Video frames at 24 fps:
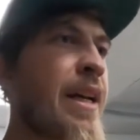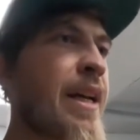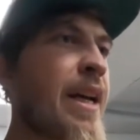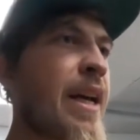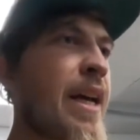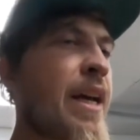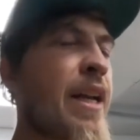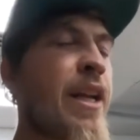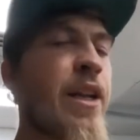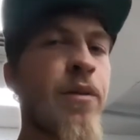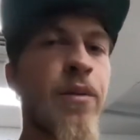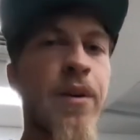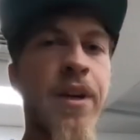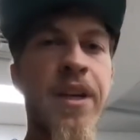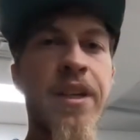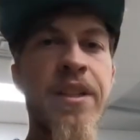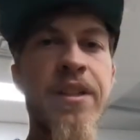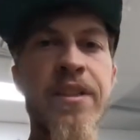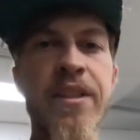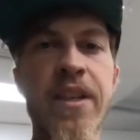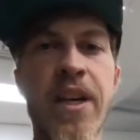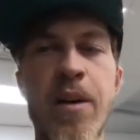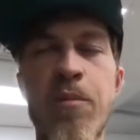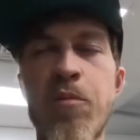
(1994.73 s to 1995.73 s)

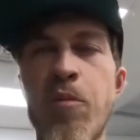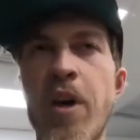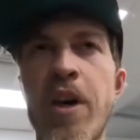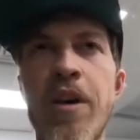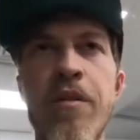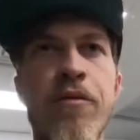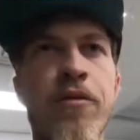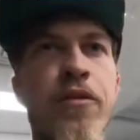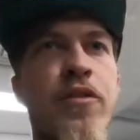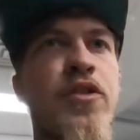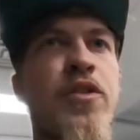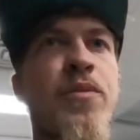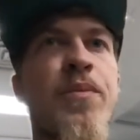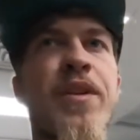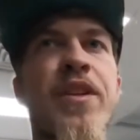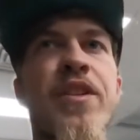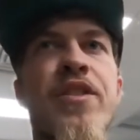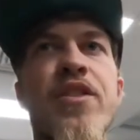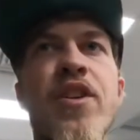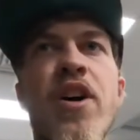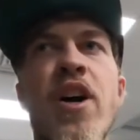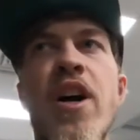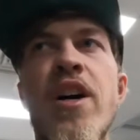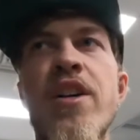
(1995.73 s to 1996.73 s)
Anyways, I'm waiting for some
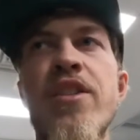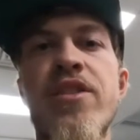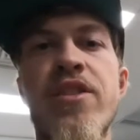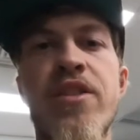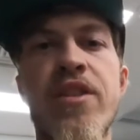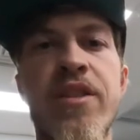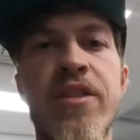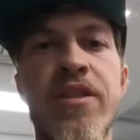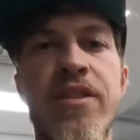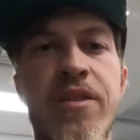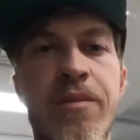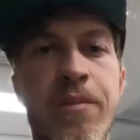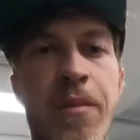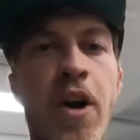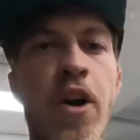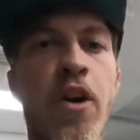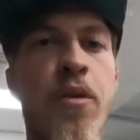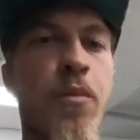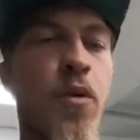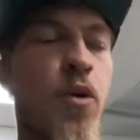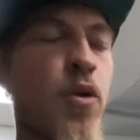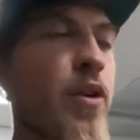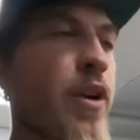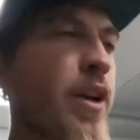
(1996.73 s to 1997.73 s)
exhaust.
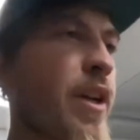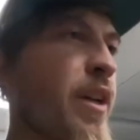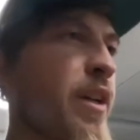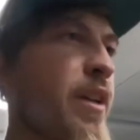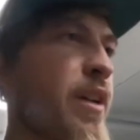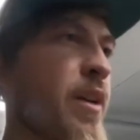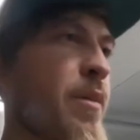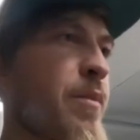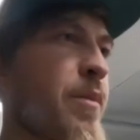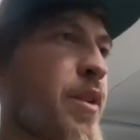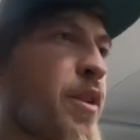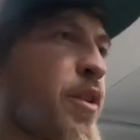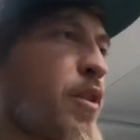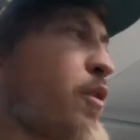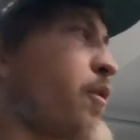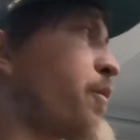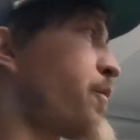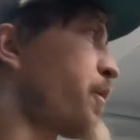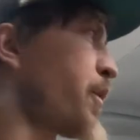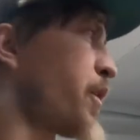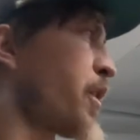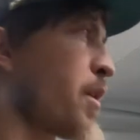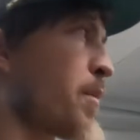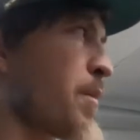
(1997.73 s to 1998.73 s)
Tomorrow morning, I'm gonna go
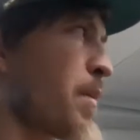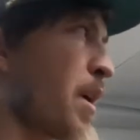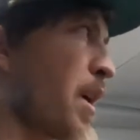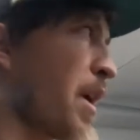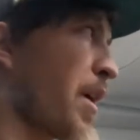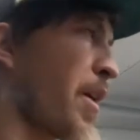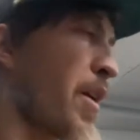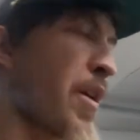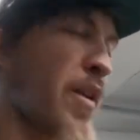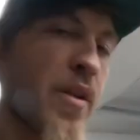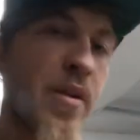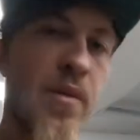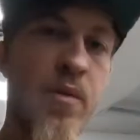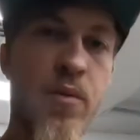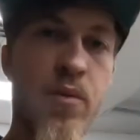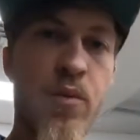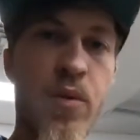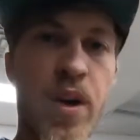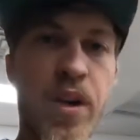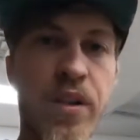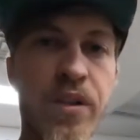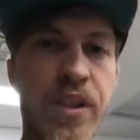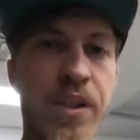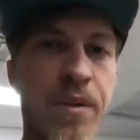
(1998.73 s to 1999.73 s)
fill up my
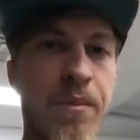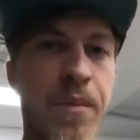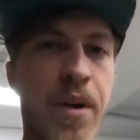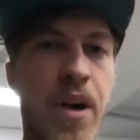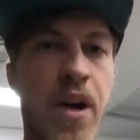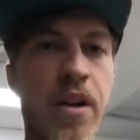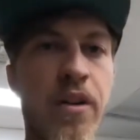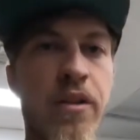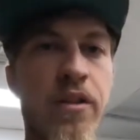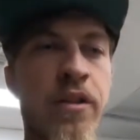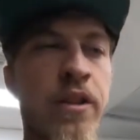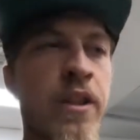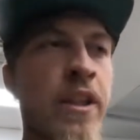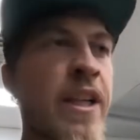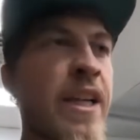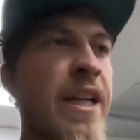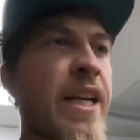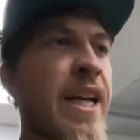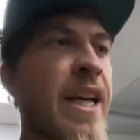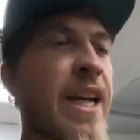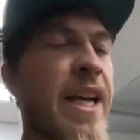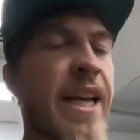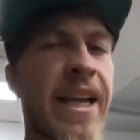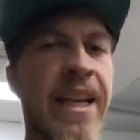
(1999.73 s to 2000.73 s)
welding bottle
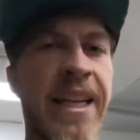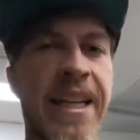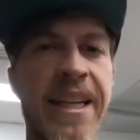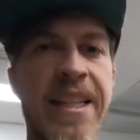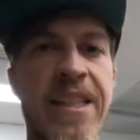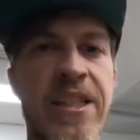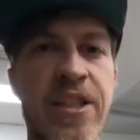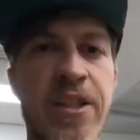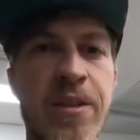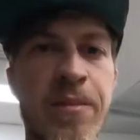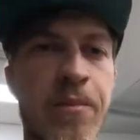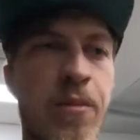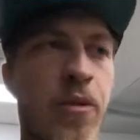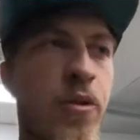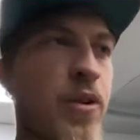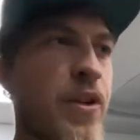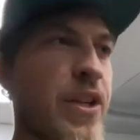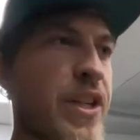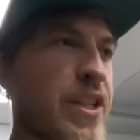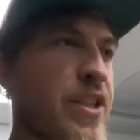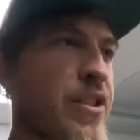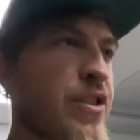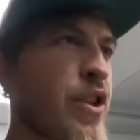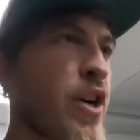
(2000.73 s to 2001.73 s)
and get some more
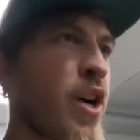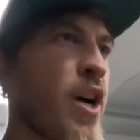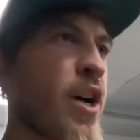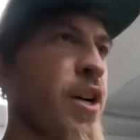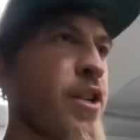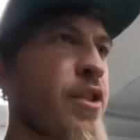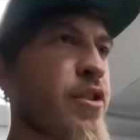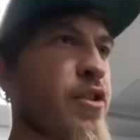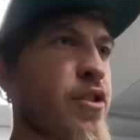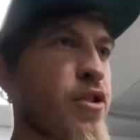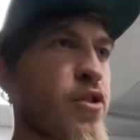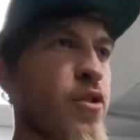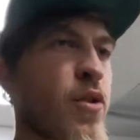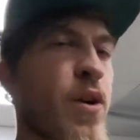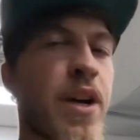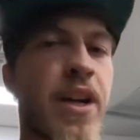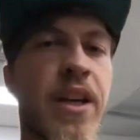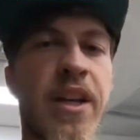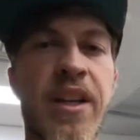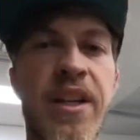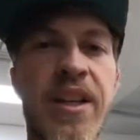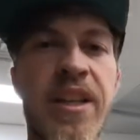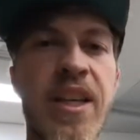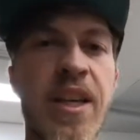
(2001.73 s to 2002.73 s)
exhaust so I
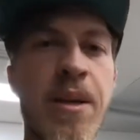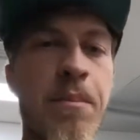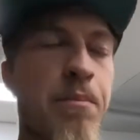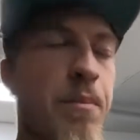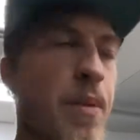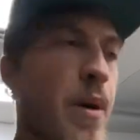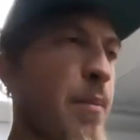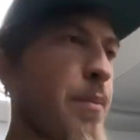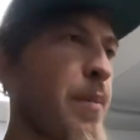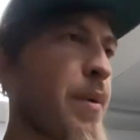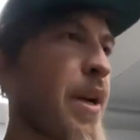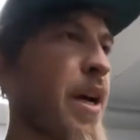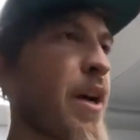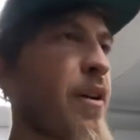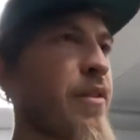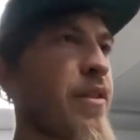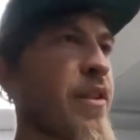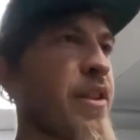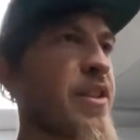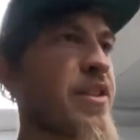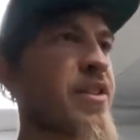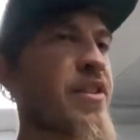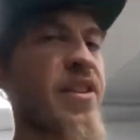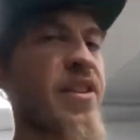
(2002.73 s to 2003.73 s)
can keep pumping out this